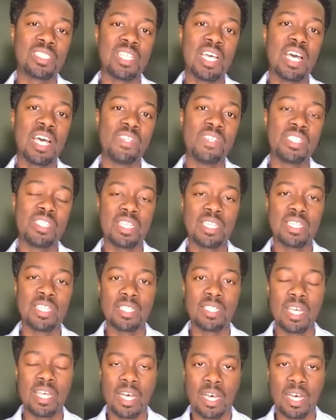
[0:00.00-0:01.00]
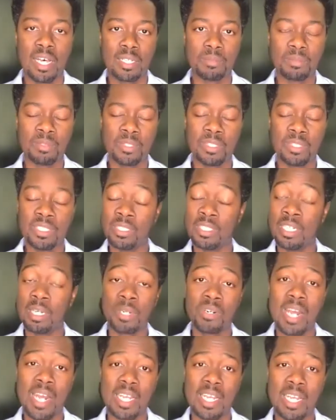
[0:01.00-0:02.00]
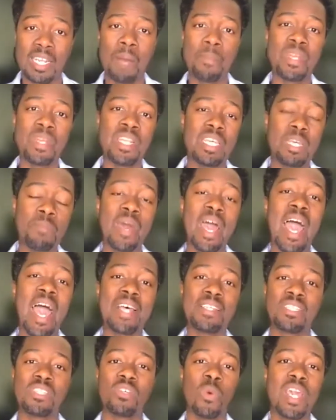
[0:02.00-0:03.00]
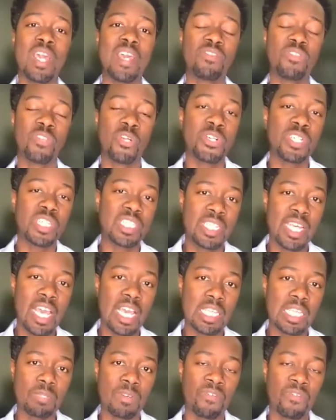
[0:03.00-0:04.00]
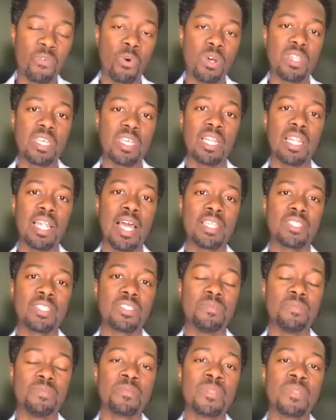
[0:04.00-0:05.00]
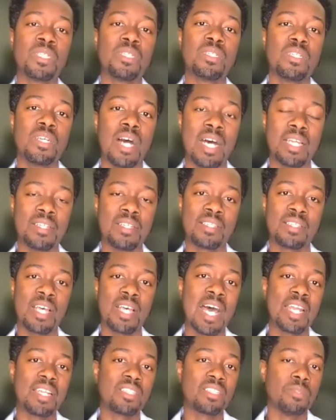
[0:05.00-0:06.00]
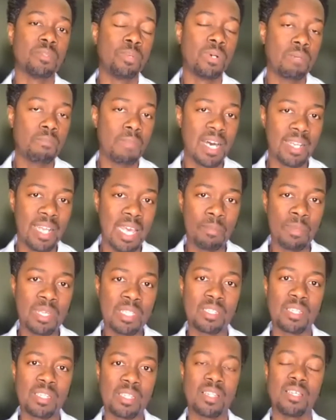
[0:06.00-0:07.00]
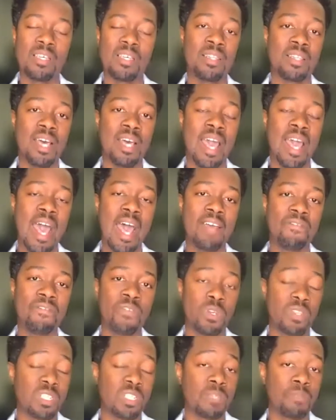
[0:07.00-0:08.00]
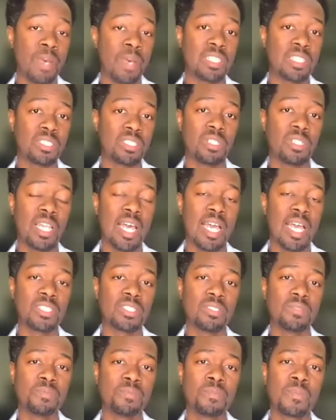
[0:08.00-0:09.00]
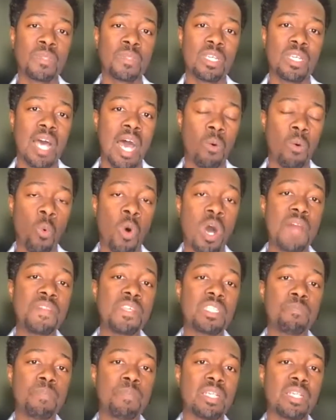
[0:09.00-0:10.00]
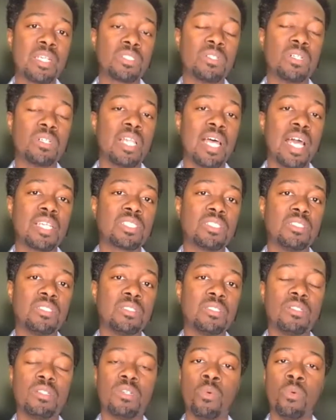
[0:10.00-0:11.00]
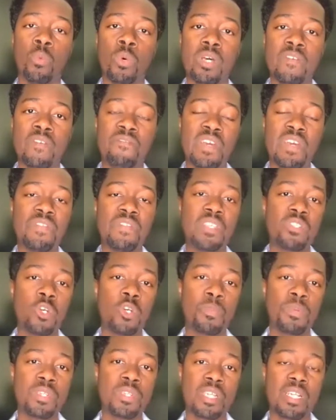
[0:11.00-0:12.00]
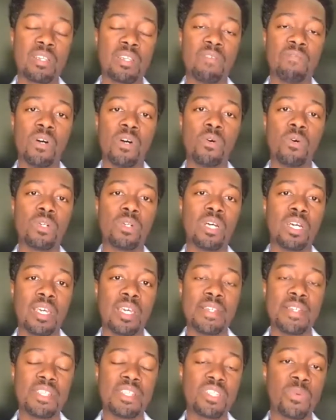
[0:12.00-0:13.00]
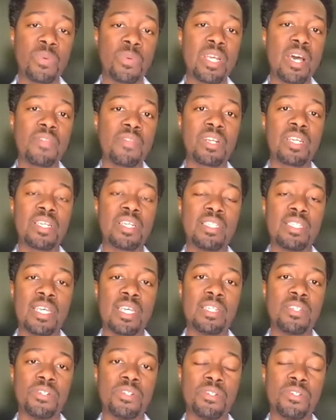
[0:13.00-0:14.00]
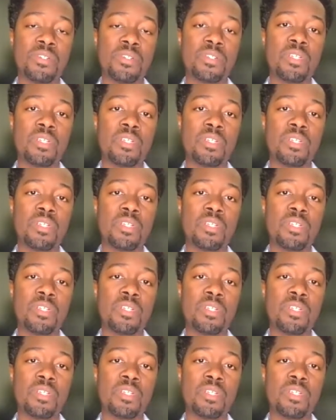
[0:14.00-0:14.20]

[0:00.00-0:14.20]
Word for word: seventeen uh, Democratic nominee passed away thirty days before the election. I decided to put my name into, in the hat for the special election. I won the special election with fifty-two percent of the vote against three other contenders.